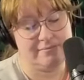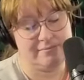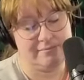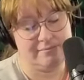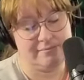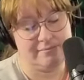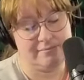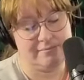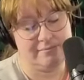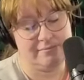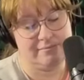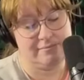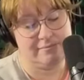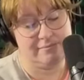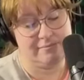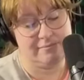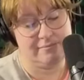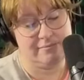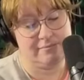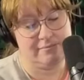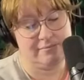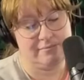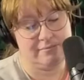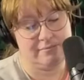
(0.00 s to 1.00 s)

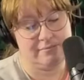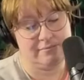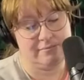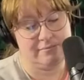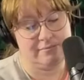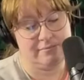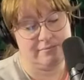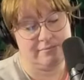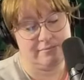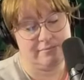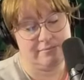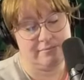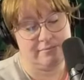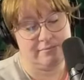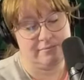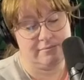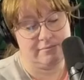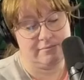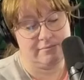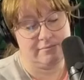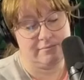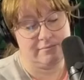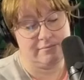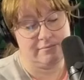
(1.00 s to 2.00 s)

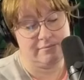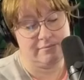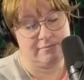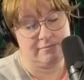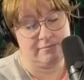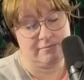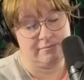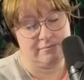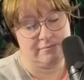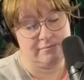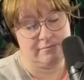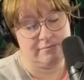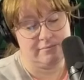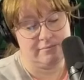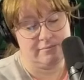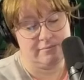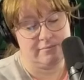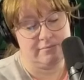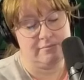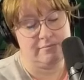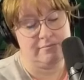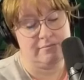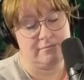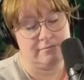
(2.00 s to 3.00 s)

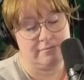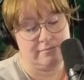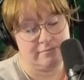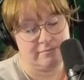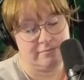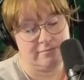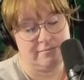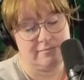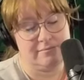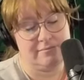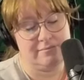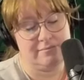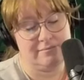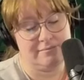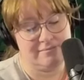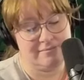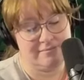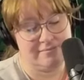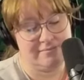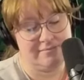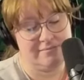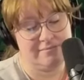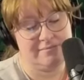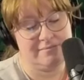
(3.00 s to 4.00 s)

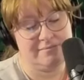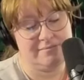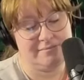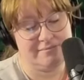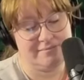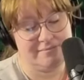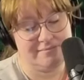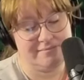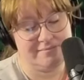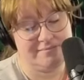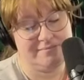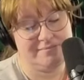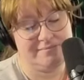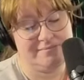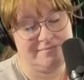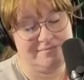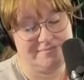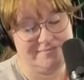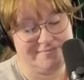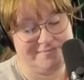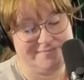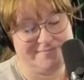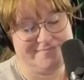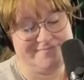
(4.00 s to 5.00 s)

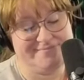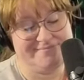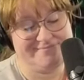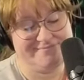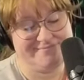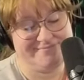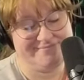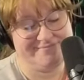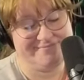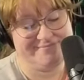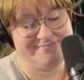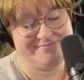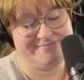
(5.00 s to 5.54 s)
No words are spoken by the person on screen.